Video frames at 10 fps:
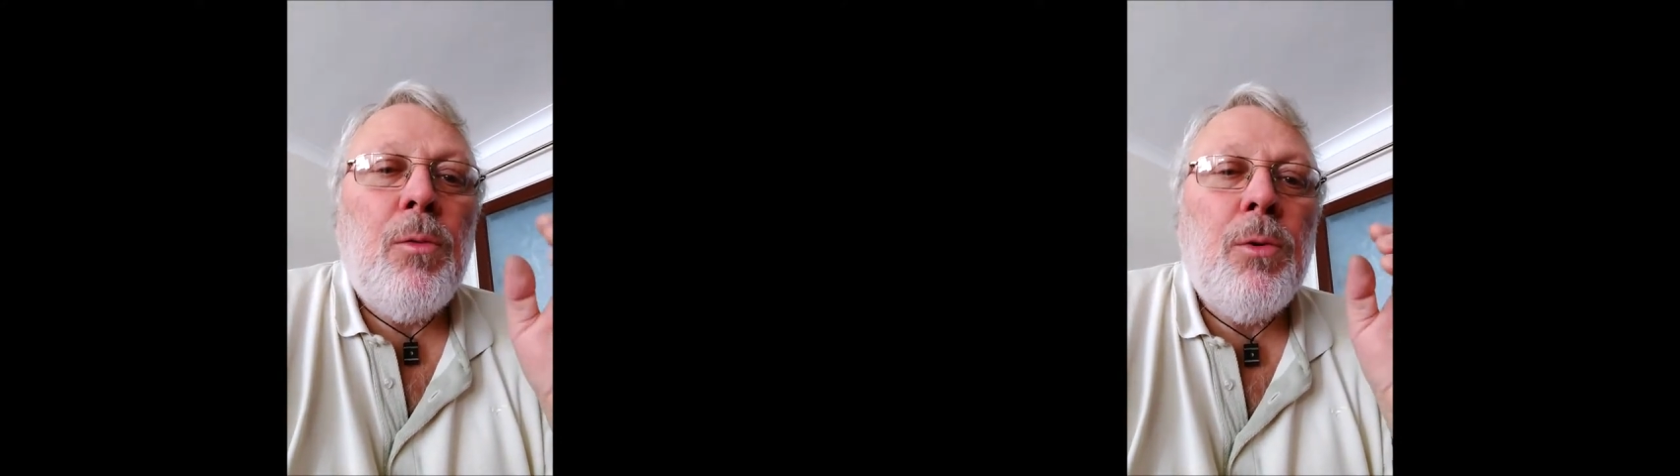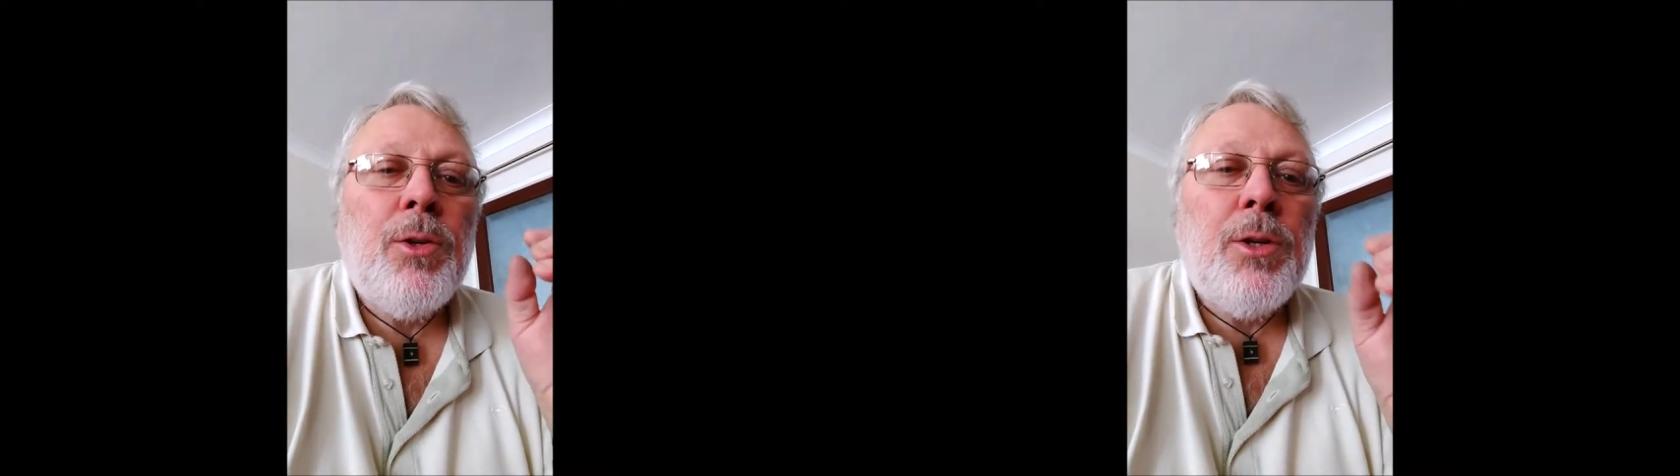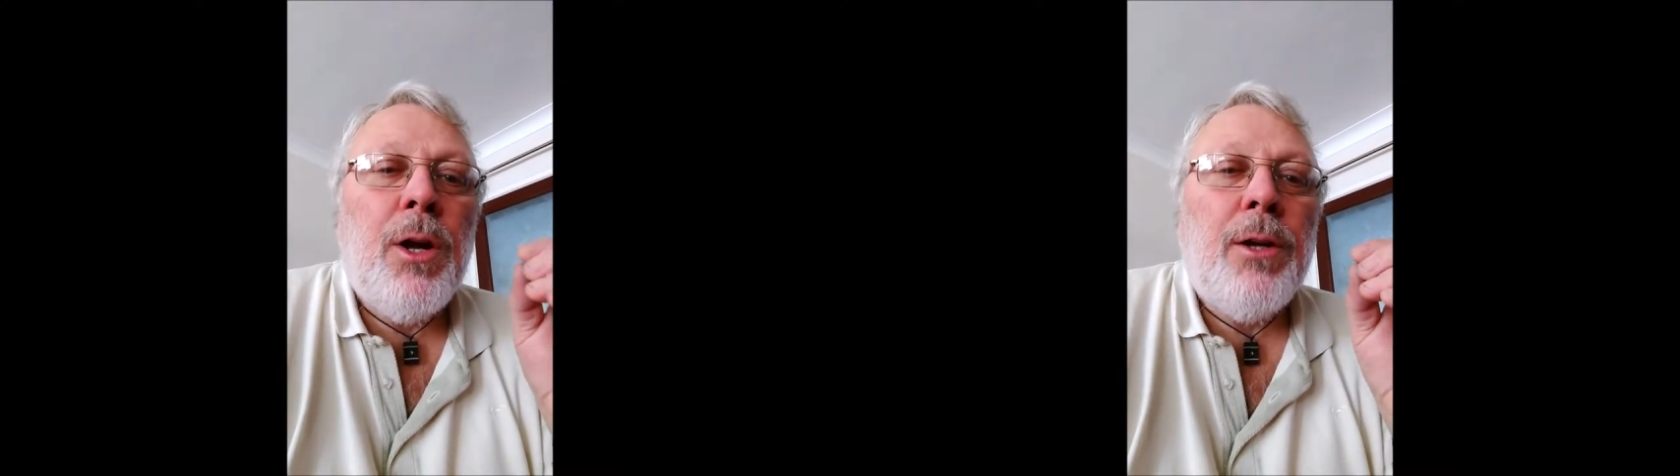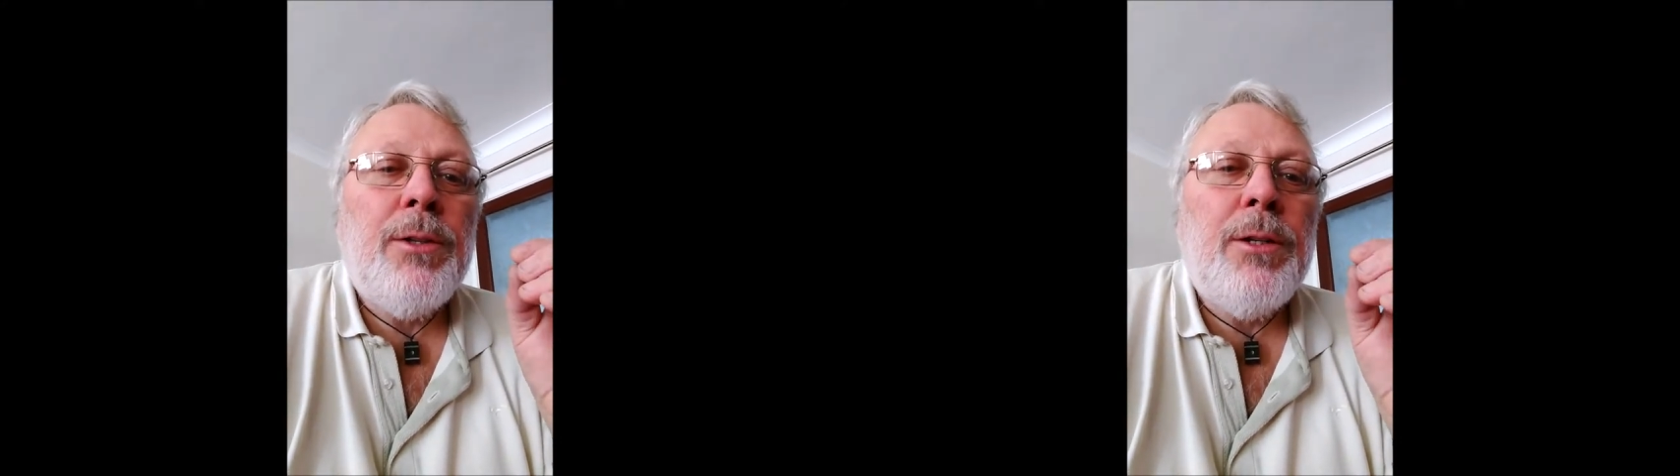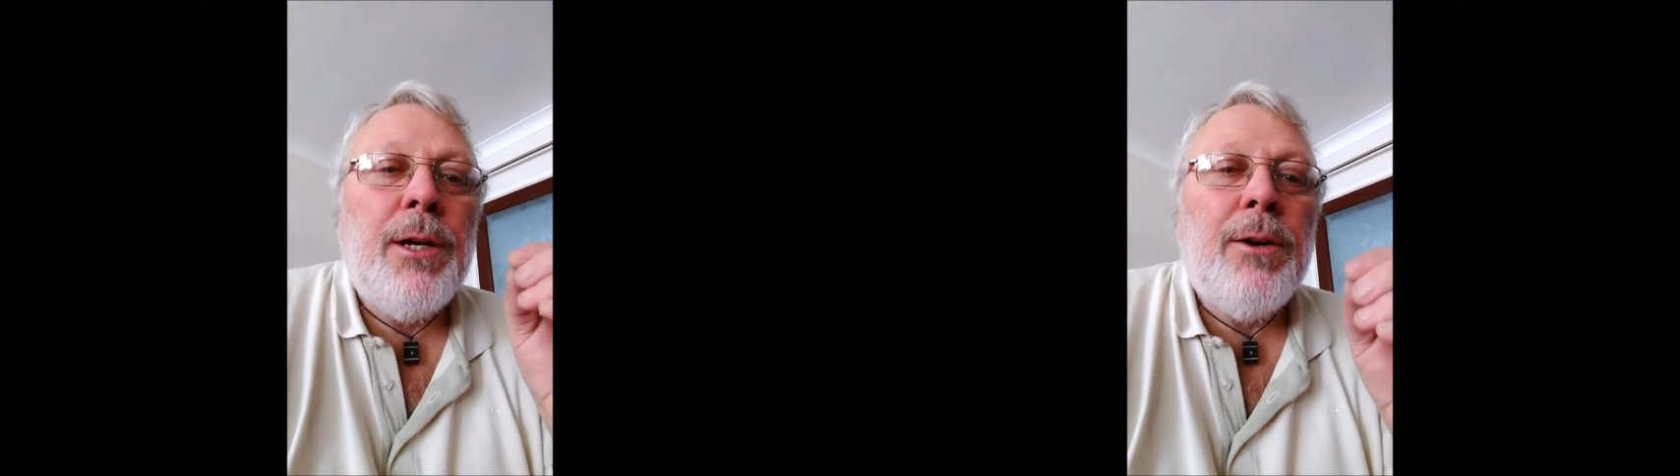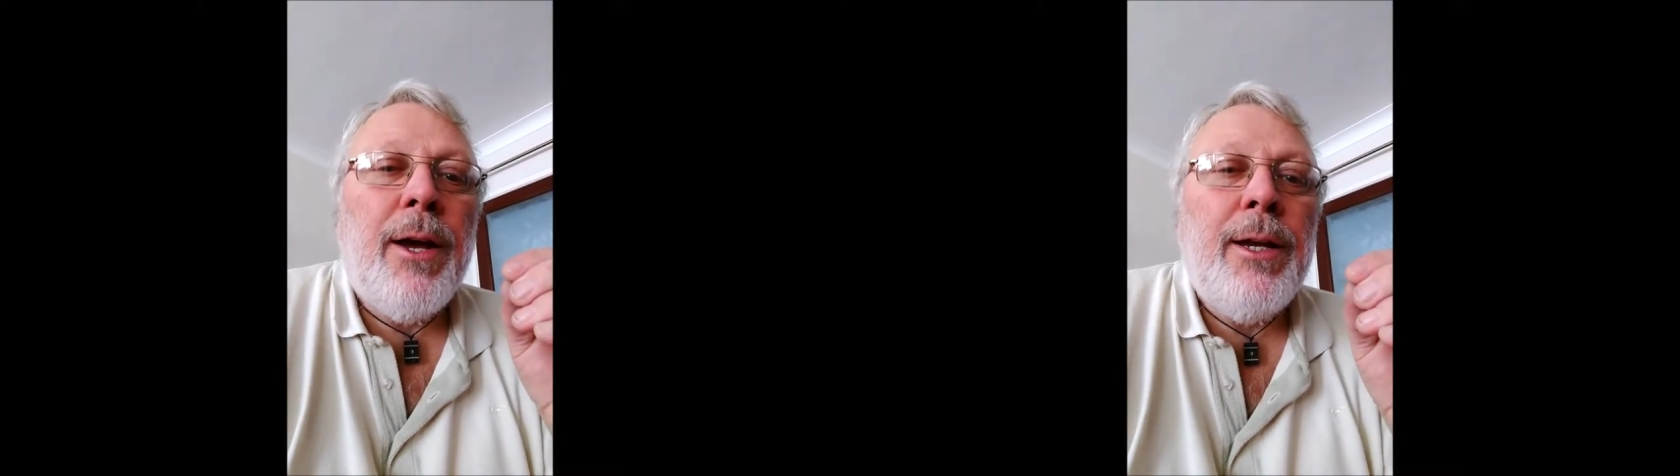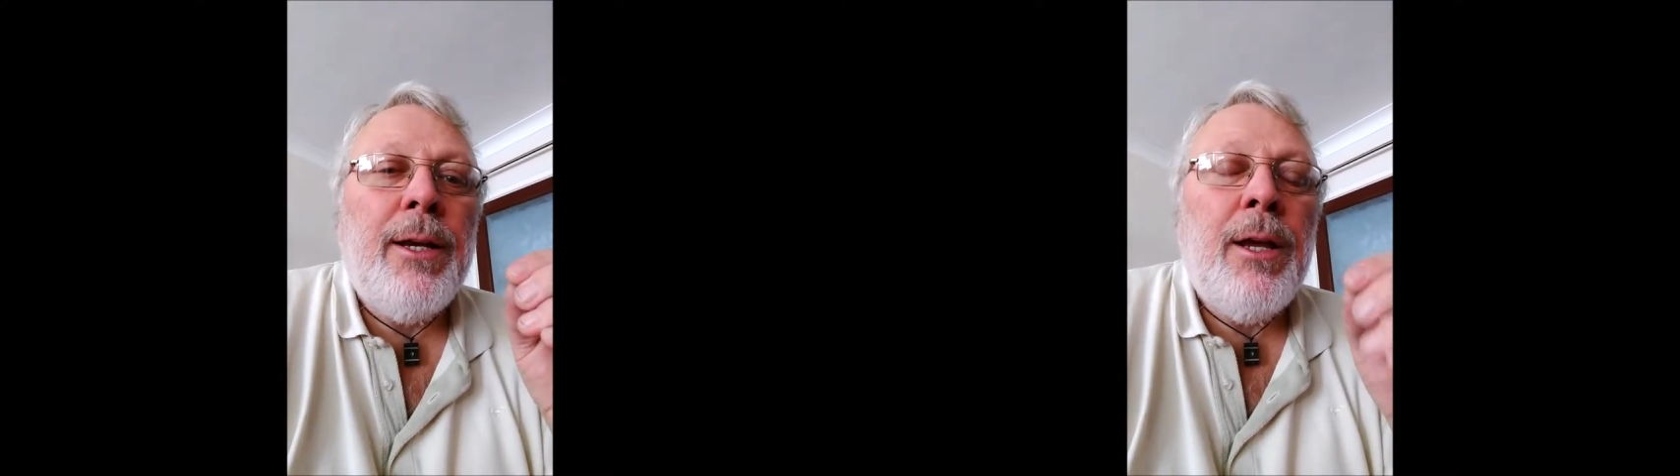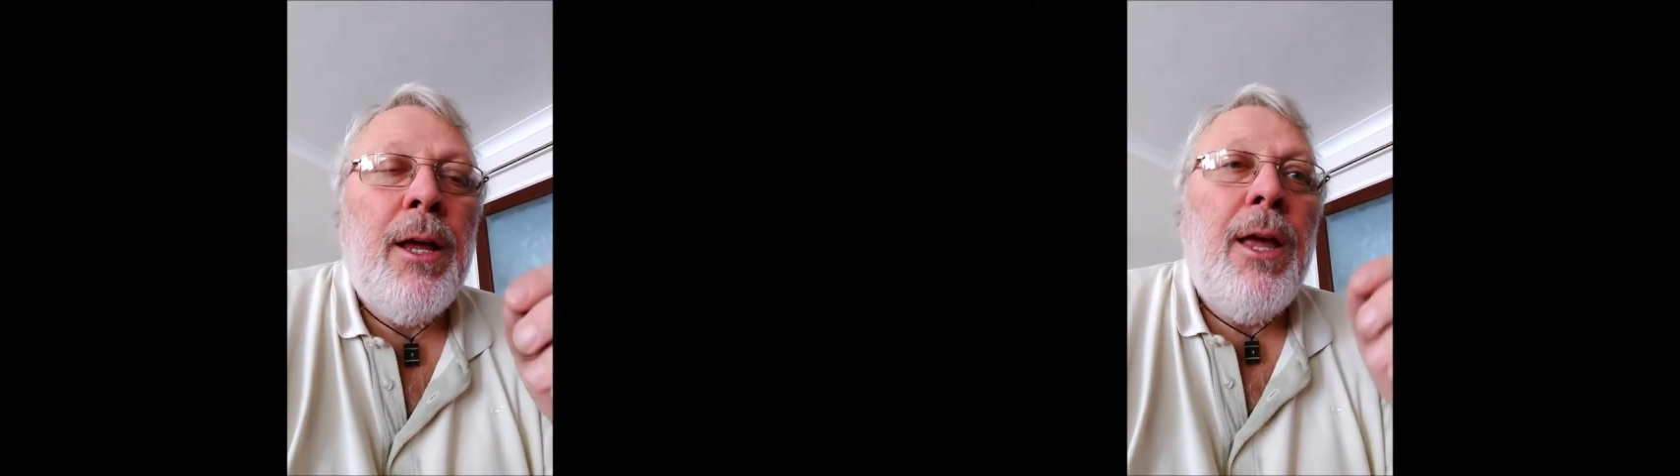will start to degrade,